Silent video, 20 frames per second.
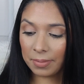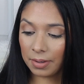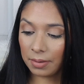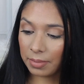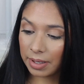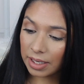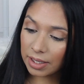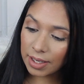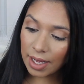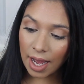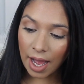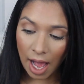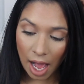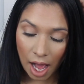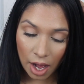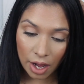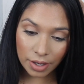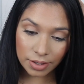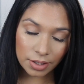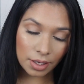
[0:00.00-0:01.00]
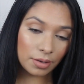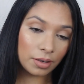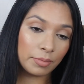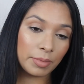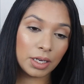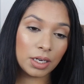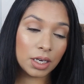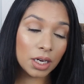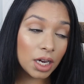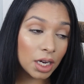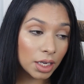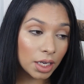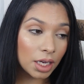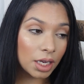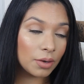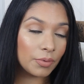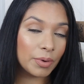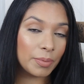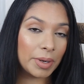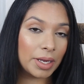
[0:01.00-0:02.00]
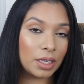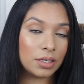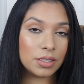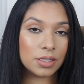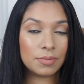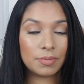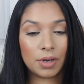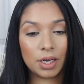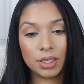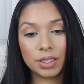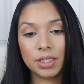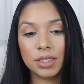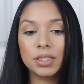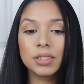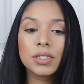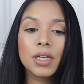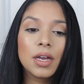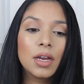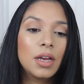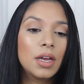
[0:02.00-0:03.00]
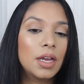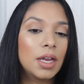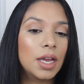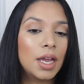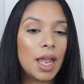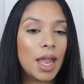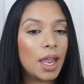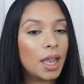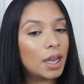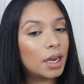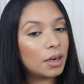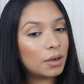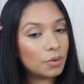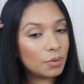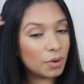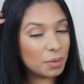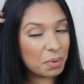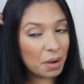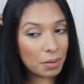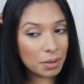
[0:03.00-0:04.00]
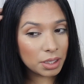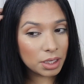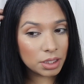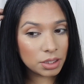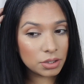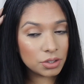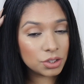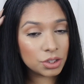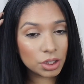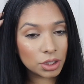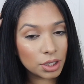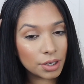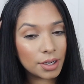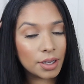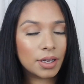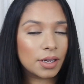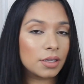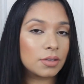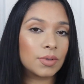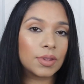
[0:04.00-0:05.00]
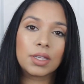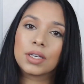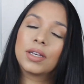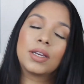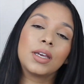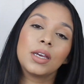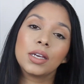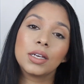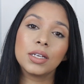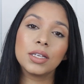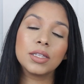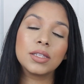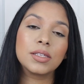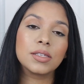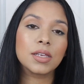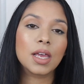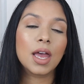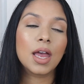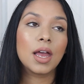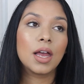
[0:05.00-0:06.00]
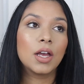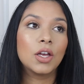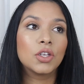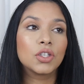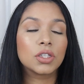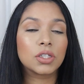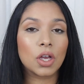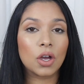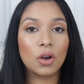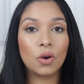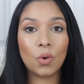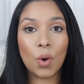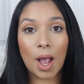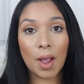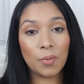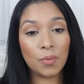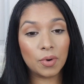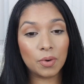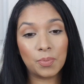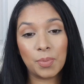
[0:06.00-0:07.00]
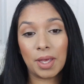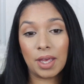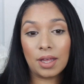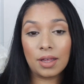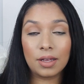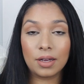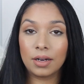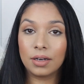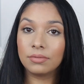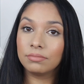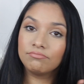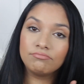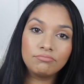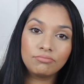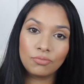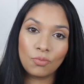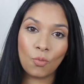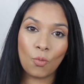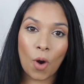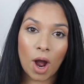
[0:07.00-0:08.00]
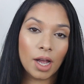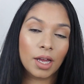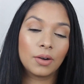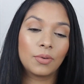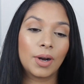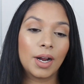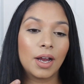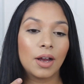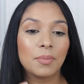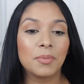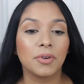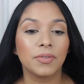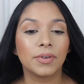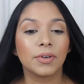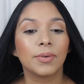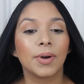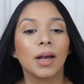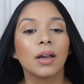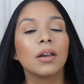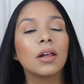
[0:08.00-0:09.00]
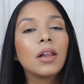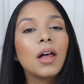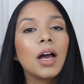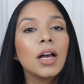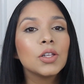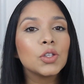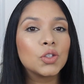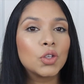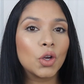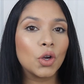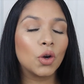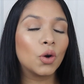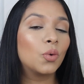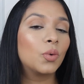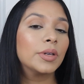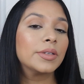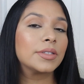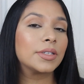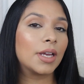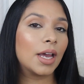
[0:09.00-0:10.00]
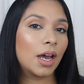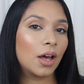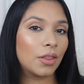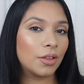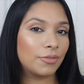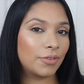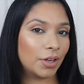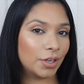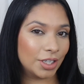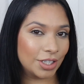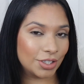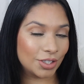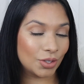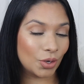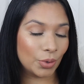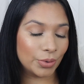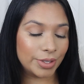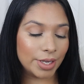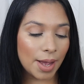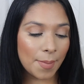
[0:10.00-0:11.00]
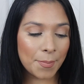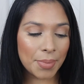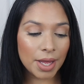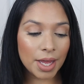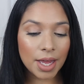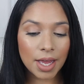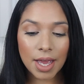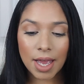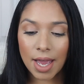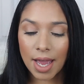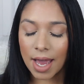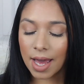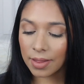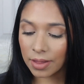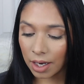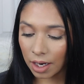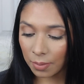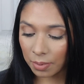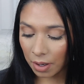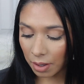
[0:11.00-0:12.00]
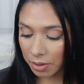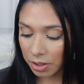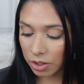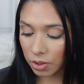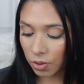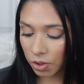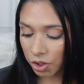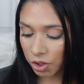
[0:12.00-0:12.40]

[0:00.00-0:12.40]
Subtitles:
be in the house. I'm gonna be cooking. We're making tamales, and we're probably gonna do sugar cookies with the kids, so I will be walking around, moving around a lot, so we'll see how the foundation holds up. And then I'll probably do a